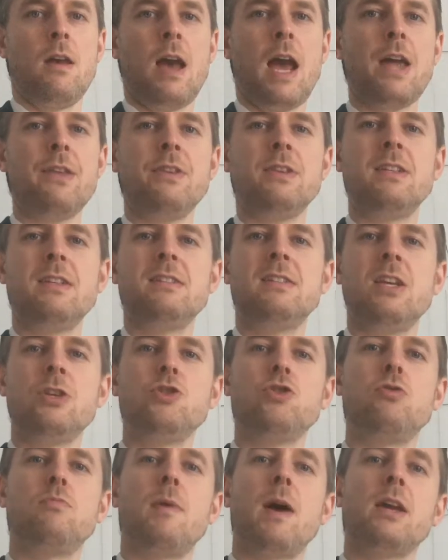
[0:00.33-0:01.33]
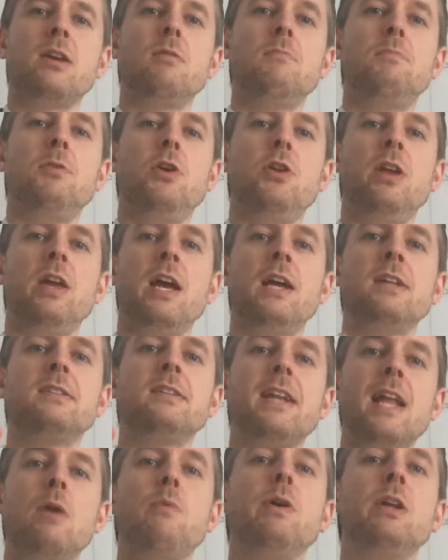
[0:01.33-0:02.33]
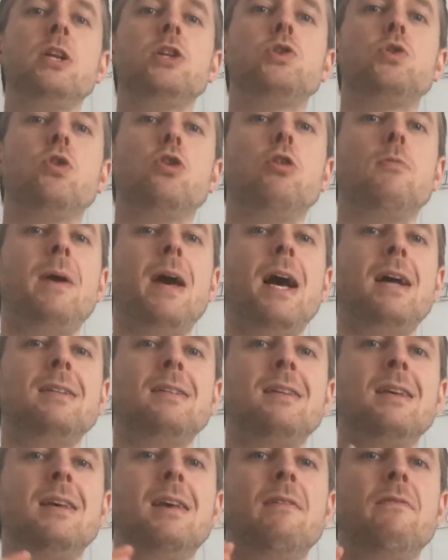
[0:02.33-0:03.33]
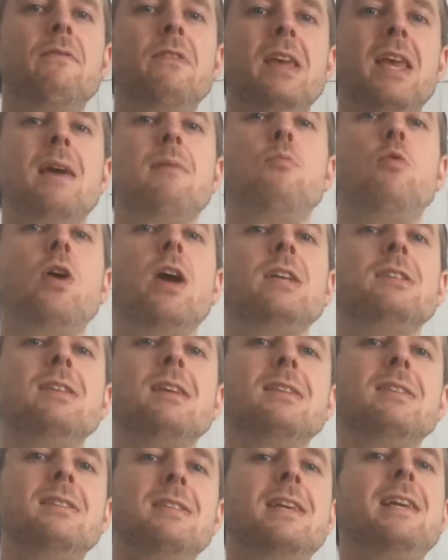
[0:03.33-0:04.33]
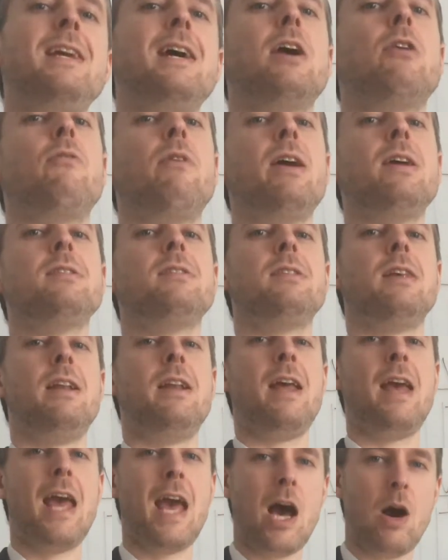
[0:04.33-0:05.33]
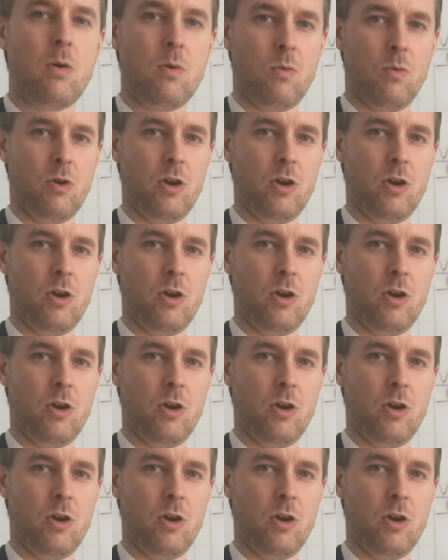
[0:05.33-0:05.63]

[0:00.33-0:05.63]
Hey, this is Digital by Computing, and today we're going to talk about VMware's DRS and how it